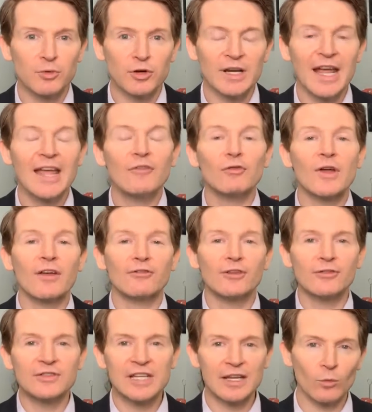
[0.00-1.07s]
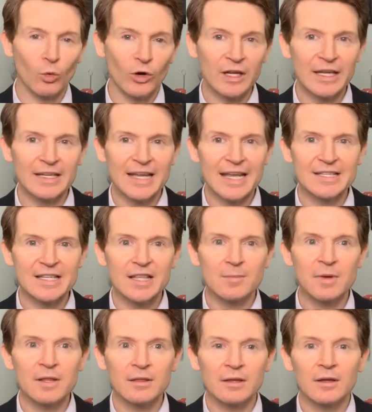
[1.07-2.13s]
per day if we have 15 working days in the
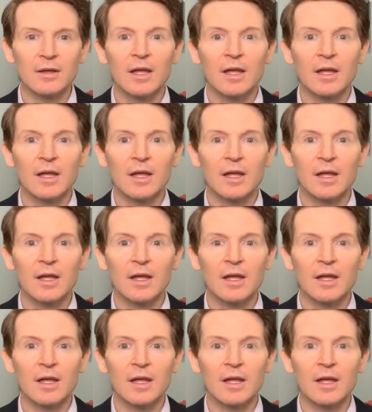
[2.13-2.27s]
month.